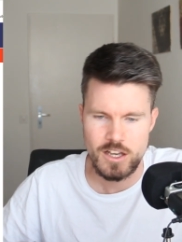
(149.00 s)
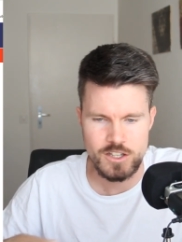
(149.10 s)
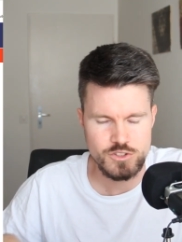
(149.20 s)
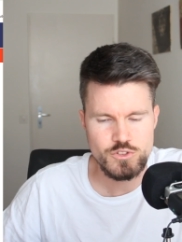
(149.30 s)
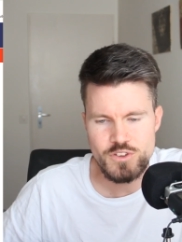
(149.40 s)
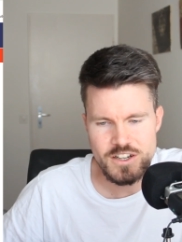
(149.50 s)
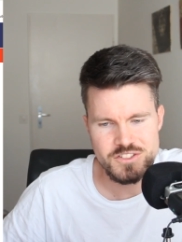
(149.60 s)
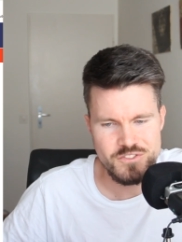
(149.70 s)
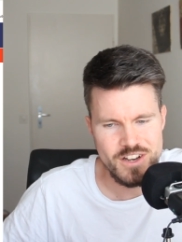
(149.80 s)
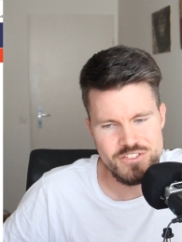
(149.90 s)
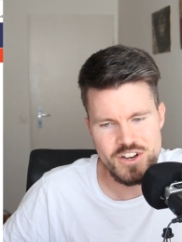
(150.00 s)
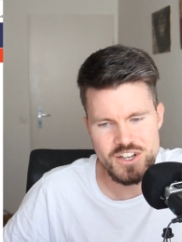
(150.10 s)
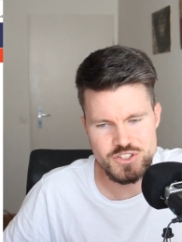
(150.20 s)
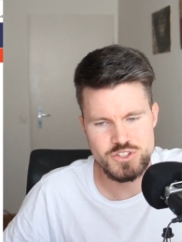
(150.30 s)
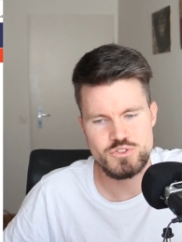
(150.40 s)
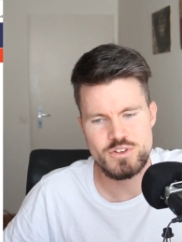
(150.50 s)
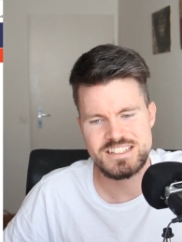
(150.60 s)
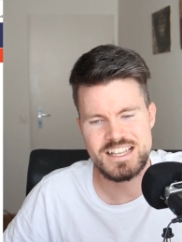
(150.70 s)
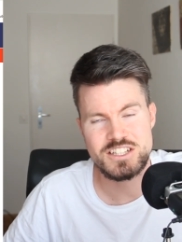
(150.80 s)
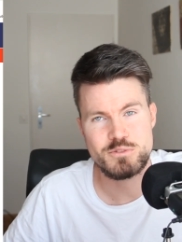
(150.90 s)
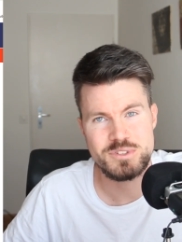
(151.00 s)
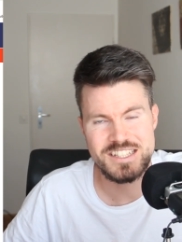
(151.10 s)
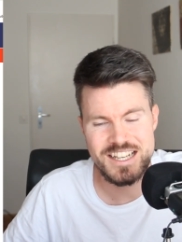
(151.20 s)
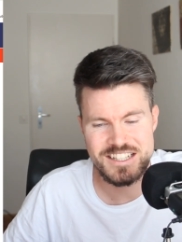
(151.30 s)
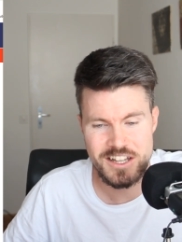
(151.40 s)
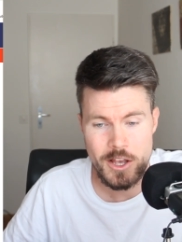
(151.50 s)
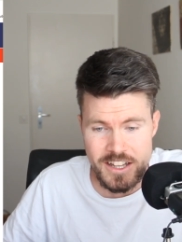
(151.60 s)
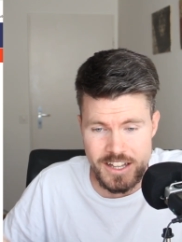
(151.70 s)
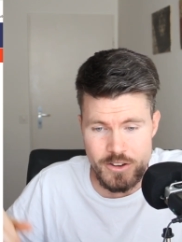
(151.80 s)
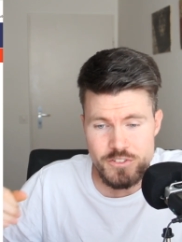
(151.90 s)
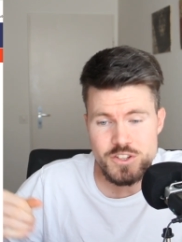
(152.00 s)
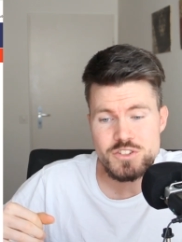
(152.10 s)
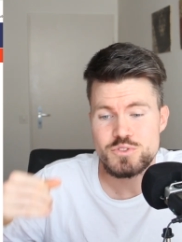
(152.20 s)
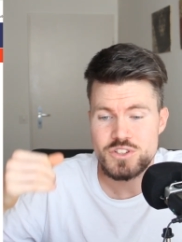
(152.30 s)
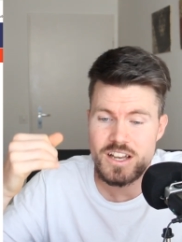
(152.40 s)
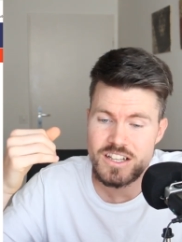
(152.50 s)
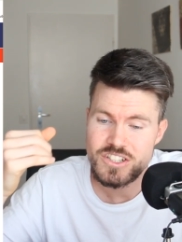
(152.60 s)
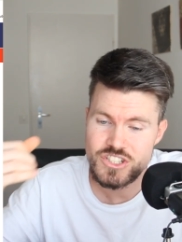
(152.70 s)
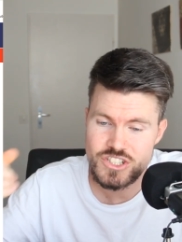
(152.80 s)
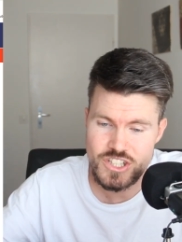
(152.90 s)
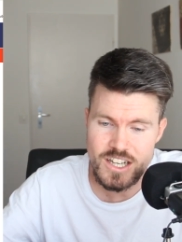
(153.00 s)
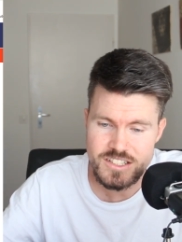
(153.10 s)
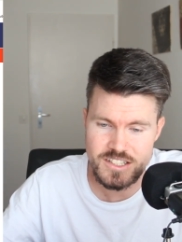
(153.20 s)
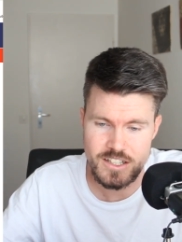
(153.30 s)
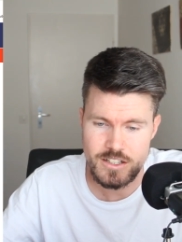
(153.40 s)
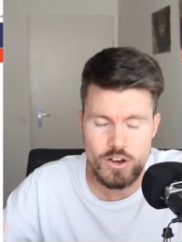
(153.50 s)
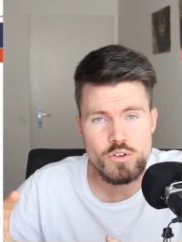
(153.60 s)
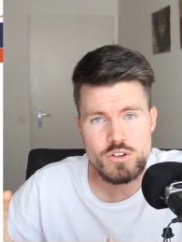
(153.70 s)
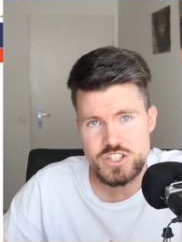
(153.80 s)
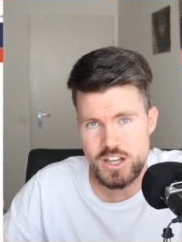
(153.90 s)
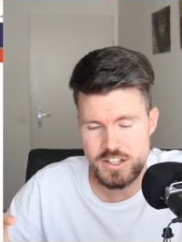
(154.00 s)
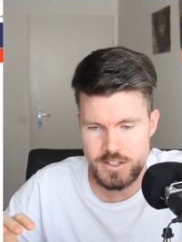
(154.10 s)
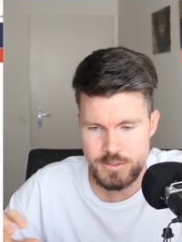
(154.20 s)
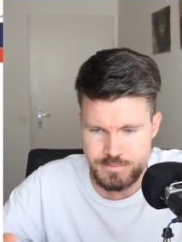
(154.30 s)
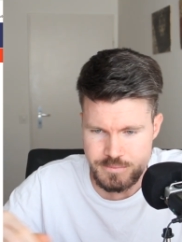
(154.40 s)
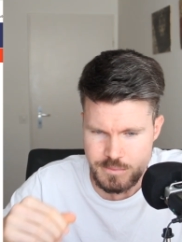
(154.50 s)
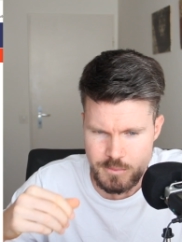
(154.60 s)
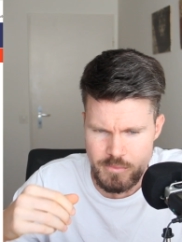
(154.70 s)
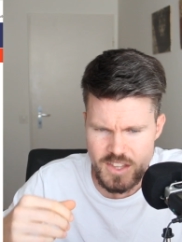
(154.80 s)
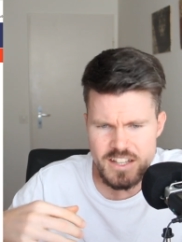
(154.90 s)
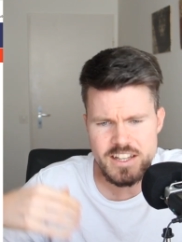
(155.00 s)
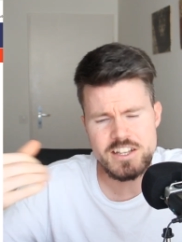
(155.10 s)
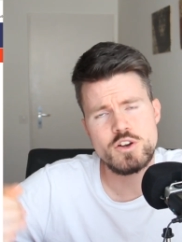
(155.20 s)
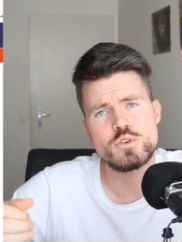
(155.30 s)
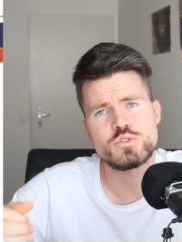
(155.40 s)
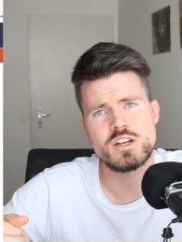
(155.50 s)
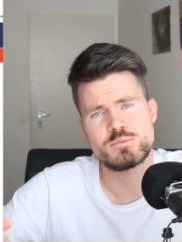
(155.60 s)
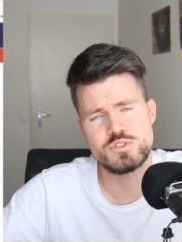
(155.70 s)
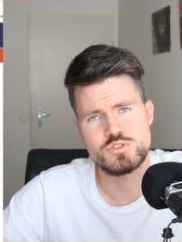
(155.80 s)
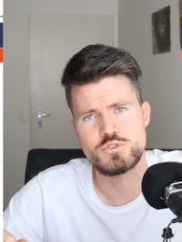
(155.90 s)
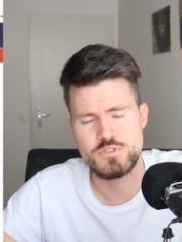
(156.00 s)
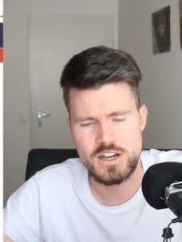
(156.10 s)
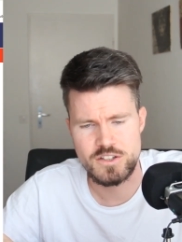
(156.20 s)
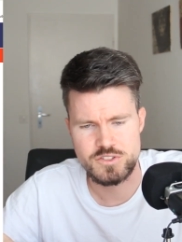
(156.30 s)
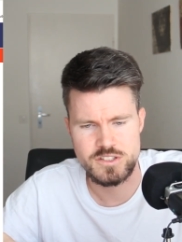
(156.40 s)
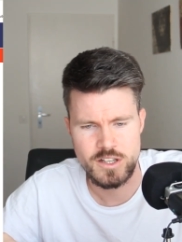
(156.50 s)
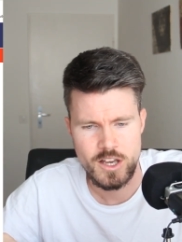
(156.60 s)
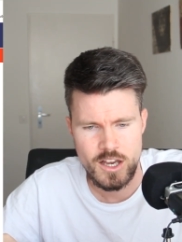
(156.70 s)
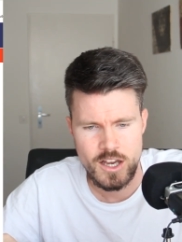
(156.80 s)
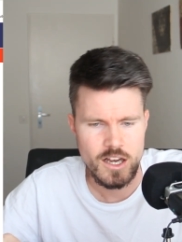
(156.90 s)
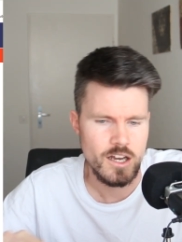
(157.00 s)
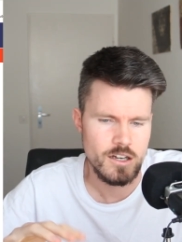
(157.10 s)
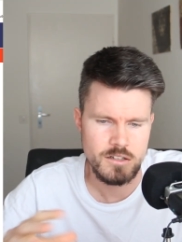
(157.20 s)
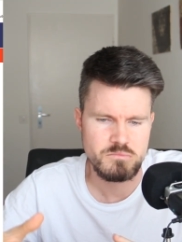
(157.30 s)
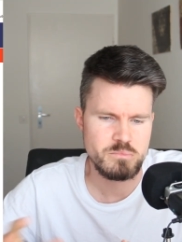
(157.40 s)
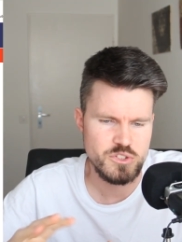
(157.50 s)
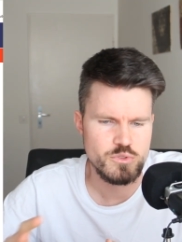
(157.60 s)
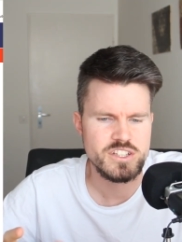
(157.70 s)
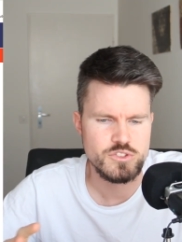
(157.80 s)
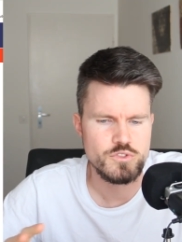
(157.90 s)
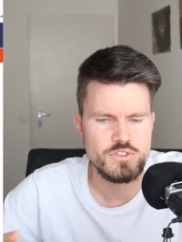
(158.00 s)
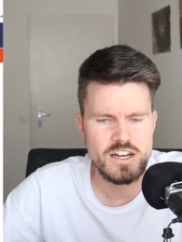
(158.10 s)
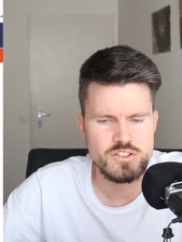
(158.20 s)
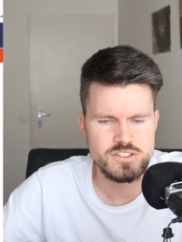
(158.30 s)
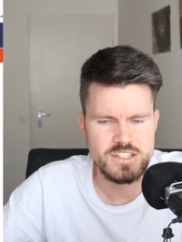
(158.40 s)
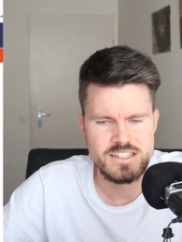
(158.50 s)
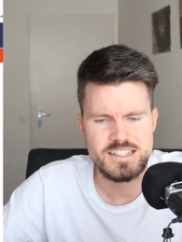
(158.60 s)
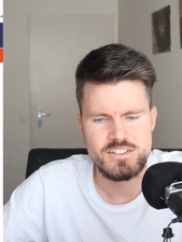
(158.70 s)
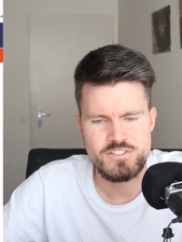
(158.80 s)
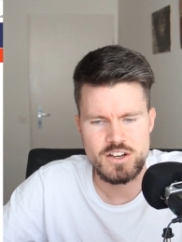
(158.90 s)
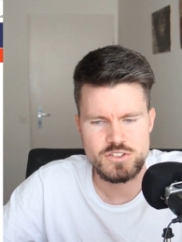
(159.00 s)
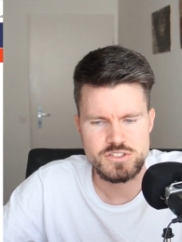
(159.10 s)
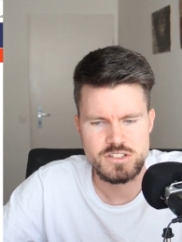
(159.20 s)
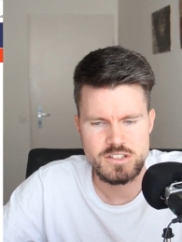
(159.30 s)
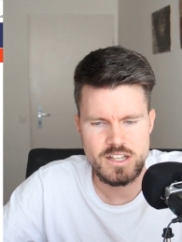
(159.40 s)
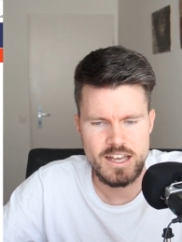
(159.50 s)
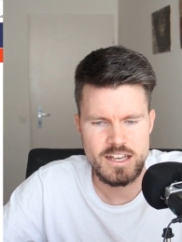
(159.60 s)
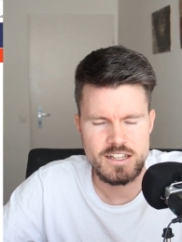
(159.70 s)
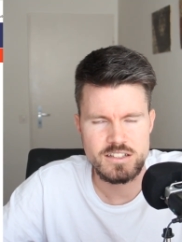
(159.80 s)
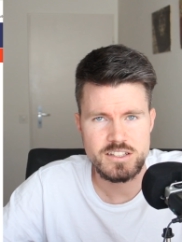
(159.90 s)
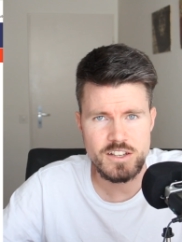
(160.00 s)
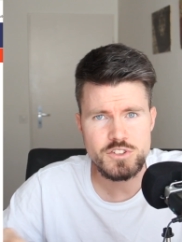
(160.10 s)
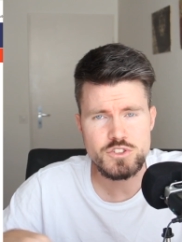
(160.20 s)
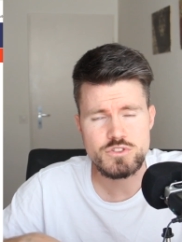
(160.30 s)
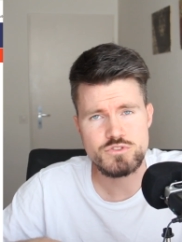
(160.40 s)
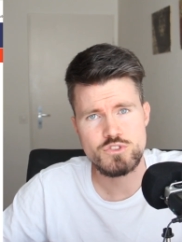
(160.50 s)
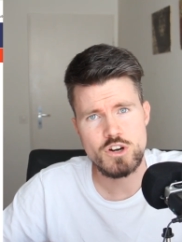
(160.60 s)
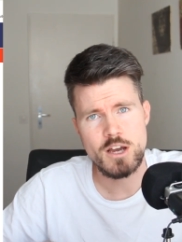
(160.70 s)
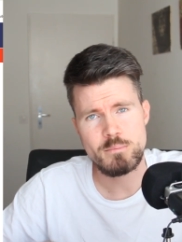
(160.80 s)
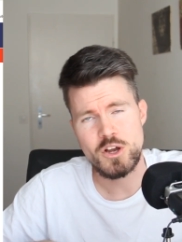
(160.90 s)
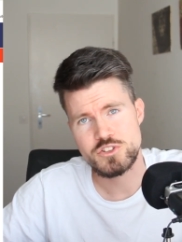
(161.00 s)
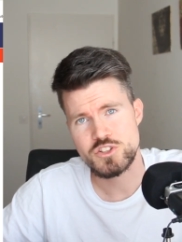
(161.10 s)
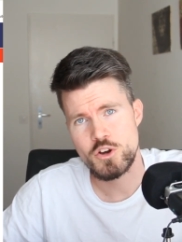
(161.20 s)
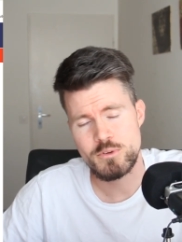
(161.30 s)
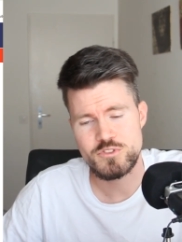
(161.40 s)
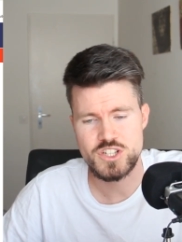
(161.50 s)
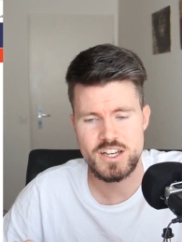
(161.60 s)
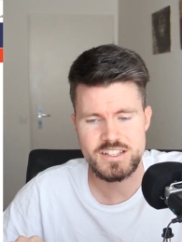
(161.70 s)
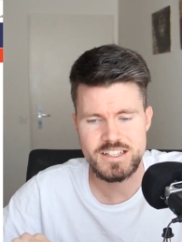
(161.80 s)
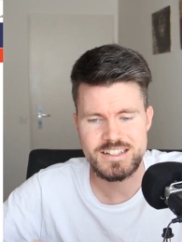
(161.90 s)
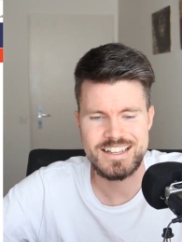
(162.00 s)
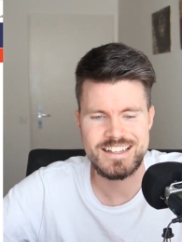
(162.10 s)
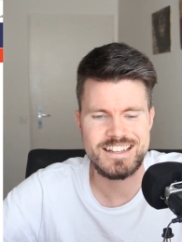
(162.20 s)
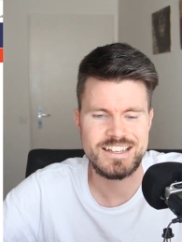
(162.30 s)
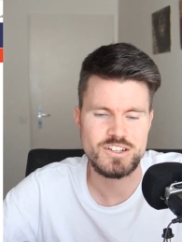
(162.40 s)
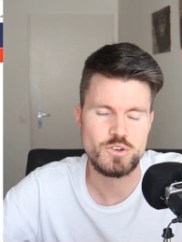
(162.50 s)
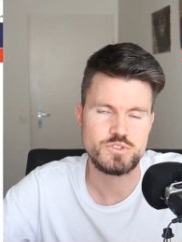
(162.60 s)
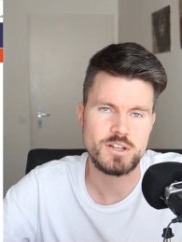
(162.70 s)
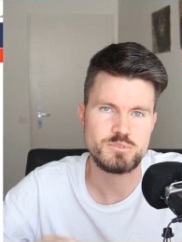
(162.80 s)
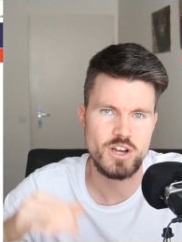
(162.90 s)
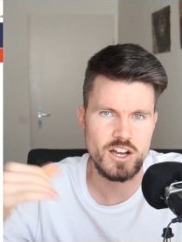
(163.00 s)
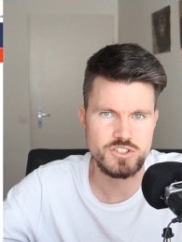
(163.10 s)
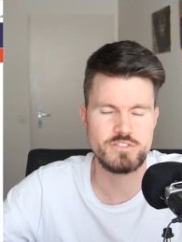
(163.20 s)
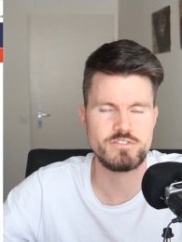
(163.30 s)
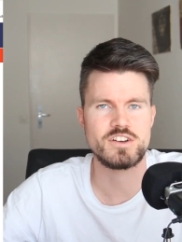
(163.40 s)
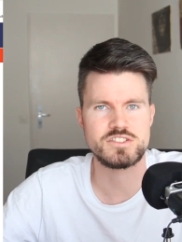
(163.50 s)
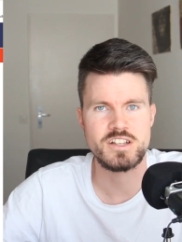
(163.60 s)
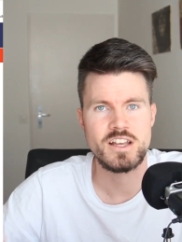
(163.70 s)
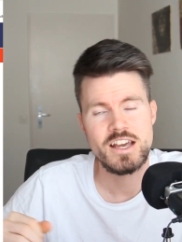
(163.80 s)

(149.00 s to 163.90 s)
uh, 2,500 transaction per second. Now, if you do sharding, only sharding, then it goes up to 2000 um, between 2000 and 10000 and if you do the roll up on top of sharding then it goes up to 100000